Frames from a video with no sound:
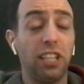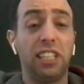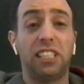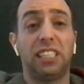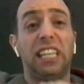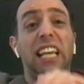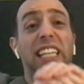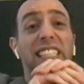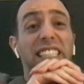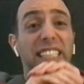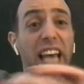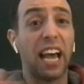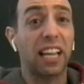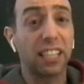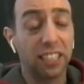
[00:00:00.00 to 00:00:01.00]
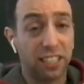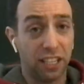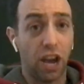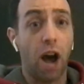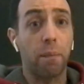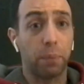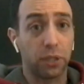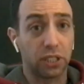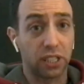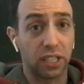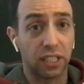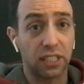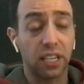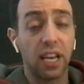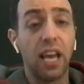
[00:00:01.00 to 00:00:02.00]
it's exactly the
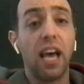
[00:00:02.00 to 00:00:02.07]
opposite.